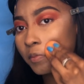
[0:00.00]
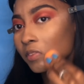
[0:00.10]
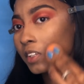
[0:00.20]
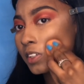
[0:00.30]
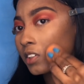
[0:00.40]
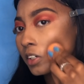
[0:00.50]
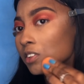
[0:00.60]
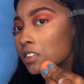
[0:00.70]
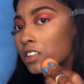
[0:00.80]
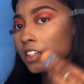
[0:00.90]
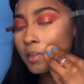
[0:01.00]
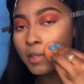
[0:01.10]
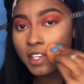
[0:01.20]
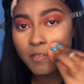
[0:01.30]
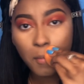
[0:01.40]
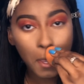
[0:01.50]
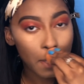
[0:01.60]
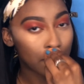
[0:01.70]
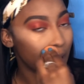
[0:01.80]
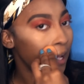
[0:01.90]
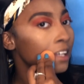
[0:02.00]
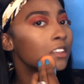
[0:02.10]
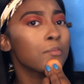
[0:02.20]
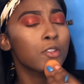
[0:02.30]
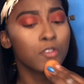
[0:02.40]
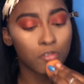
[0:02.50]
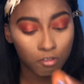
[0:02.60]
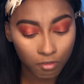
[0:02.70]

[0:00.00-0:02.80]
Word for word: this ghost look it be giving me is not the move.